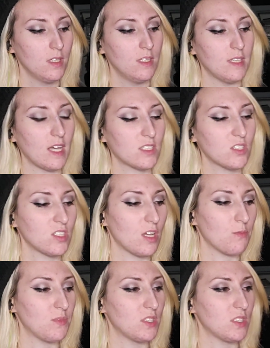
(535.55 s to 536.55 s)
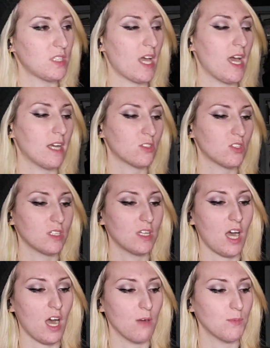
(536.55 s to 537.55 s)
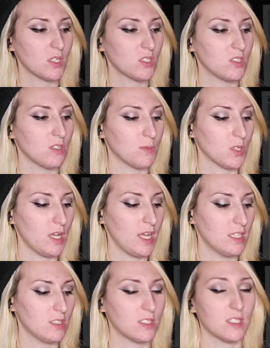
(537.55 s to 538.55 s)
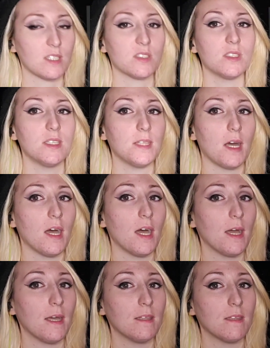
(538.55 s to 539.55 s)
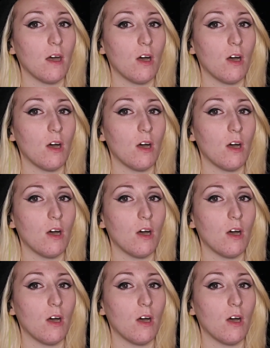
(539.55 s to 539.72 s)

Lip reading: Next up, this is Action Comics number 869.